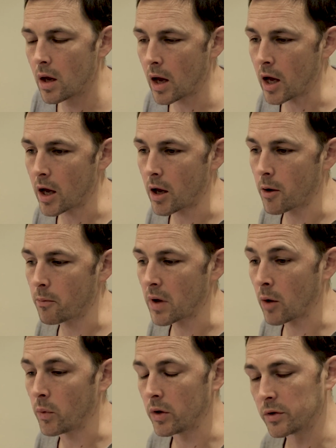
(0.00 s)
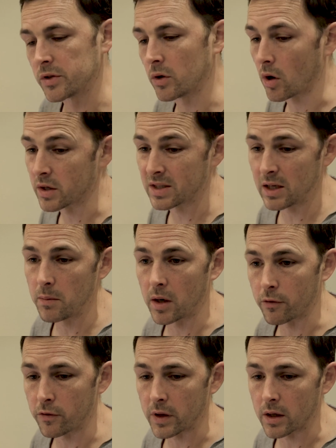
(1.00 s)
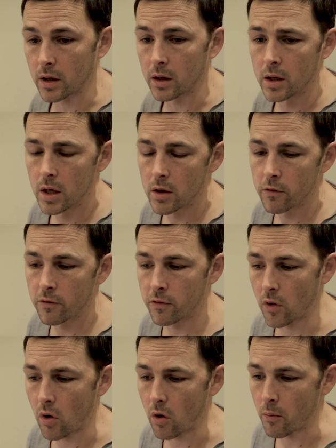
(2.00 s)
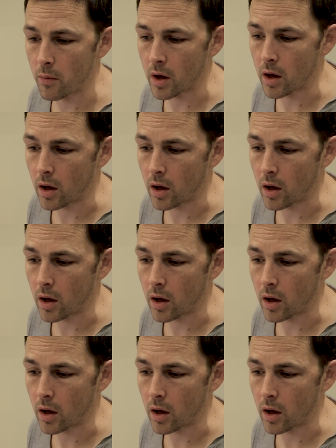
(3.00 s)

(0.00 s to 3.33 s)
And we also got a similar figure from